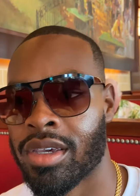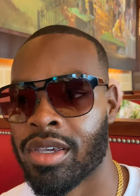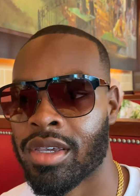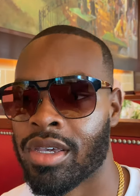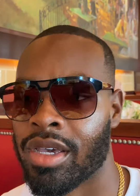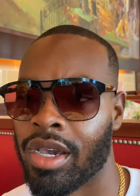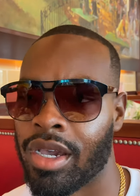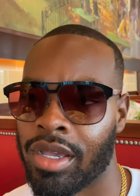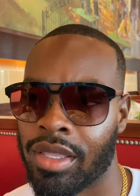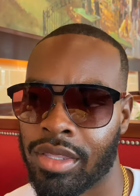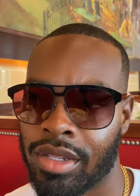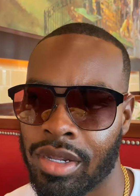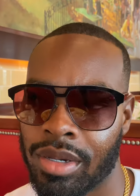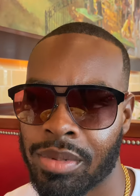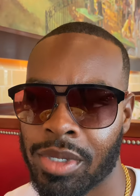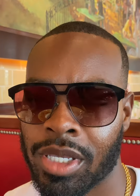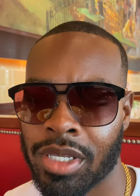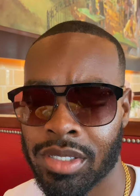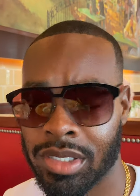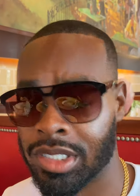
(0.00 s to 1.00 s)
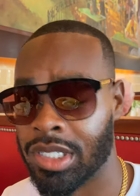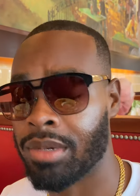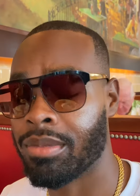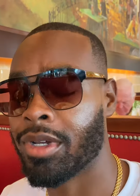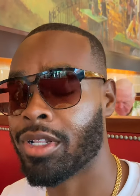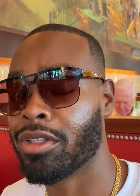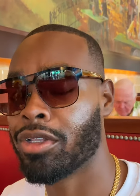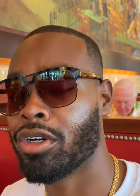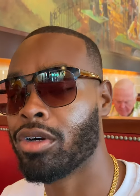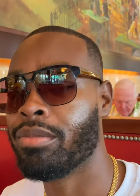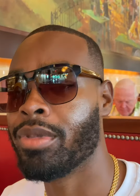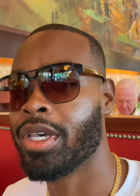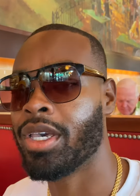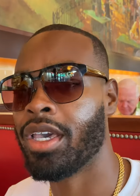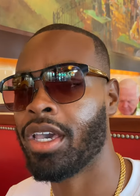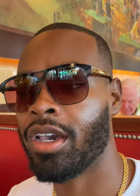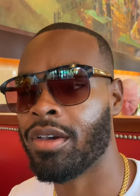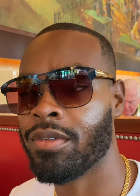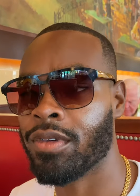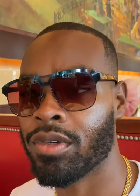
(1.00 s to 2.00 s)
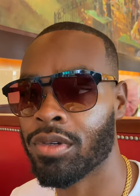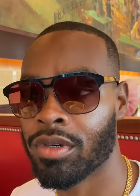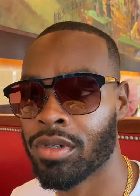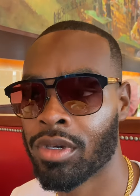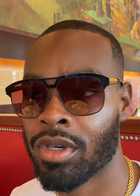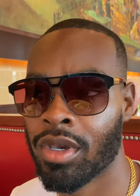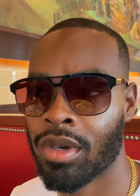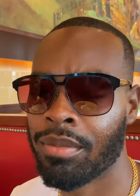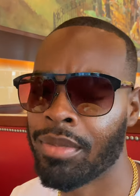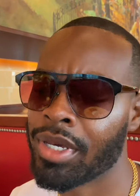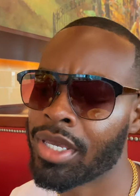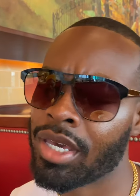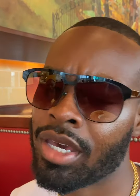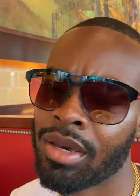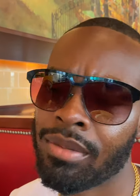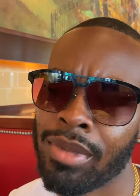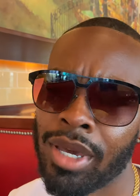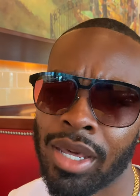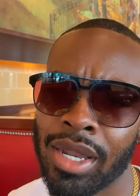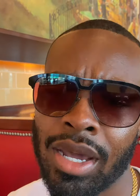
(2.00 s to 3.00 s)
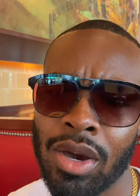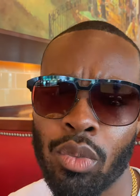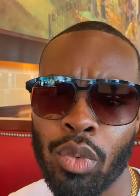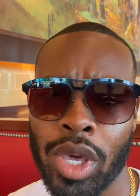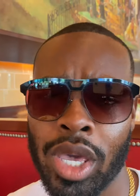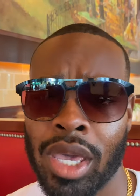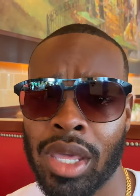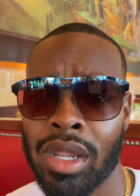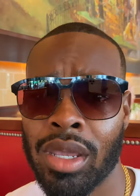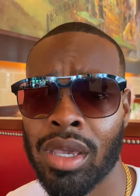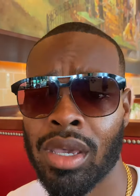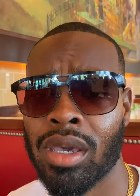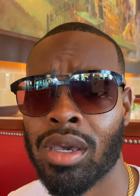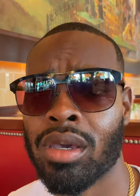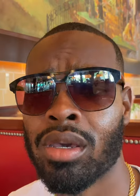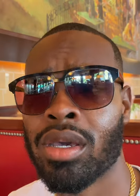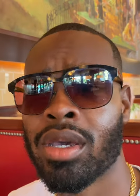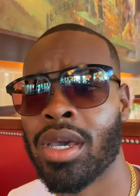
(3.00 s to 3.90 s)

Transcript: I ended up getting something a little bit heavier. But yeah, man, I weighed in.